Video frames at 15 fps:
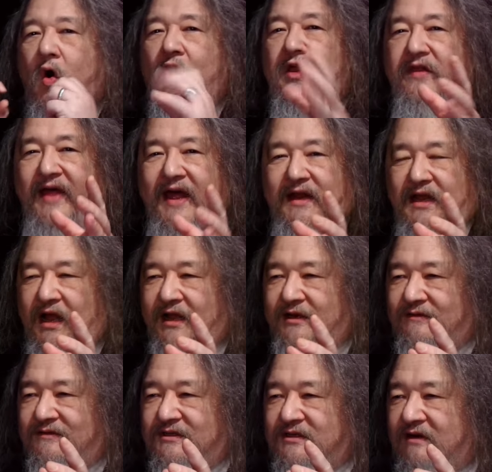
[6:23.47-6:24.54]
all that
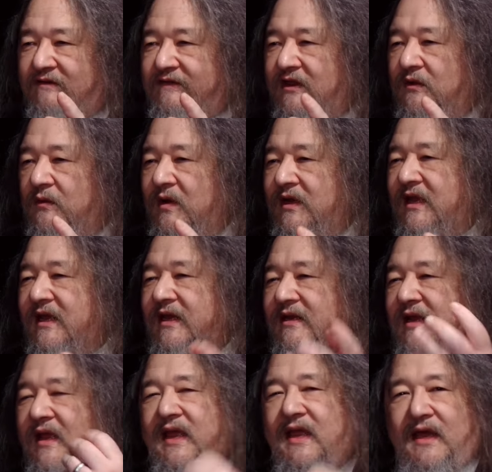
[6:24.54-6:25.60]
kind of stuff on the one
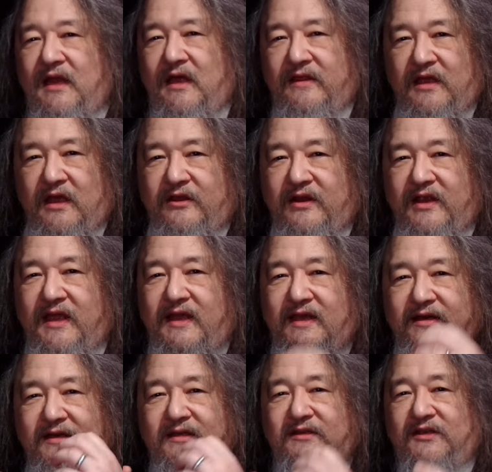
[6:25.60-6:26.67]
hand, and on the other
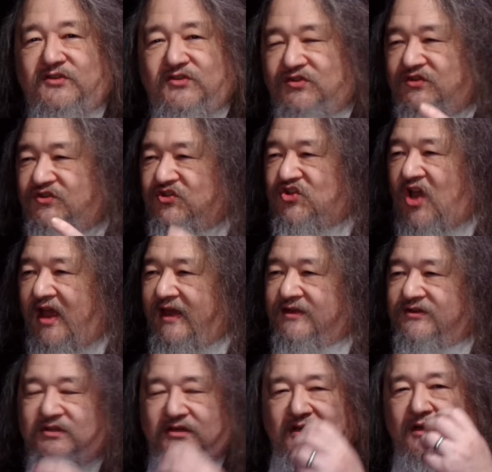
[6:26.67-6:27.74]
hand, it's
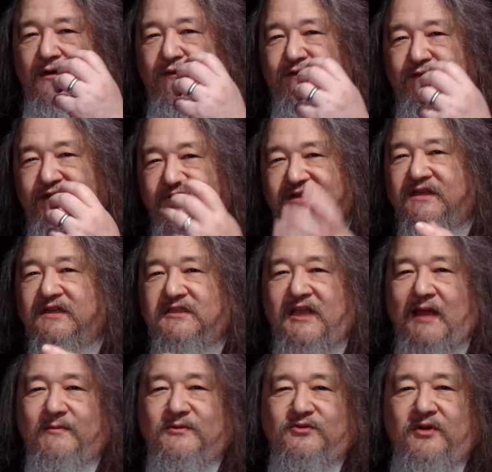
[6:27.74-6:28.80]
science, you know, physics,
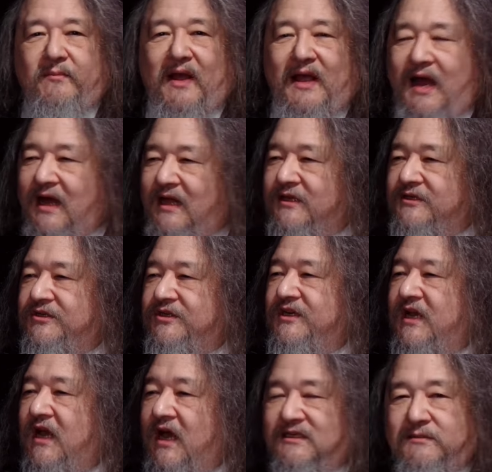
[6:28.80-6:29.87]
chemistry,
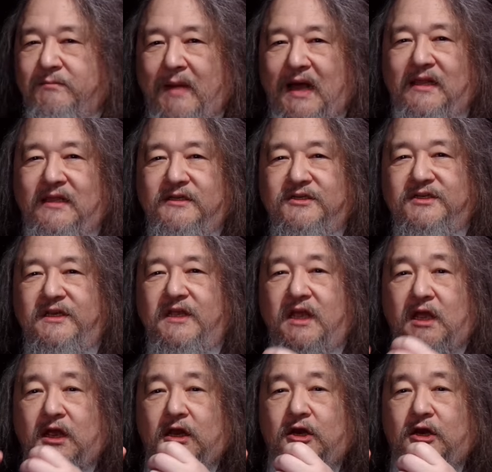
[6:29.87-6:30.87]
biology, cosmology,